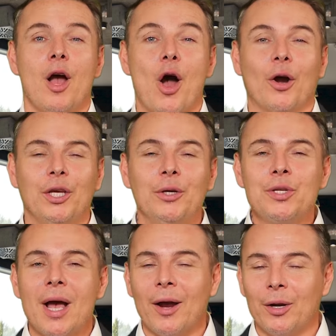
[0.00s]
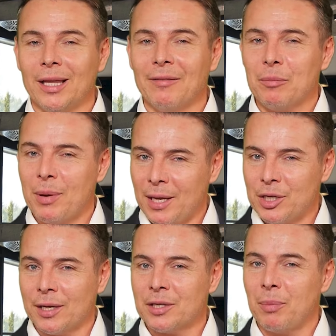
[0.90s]
Are you tired of living
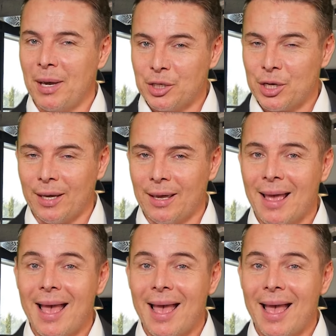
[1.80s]
paycheck to paycheck?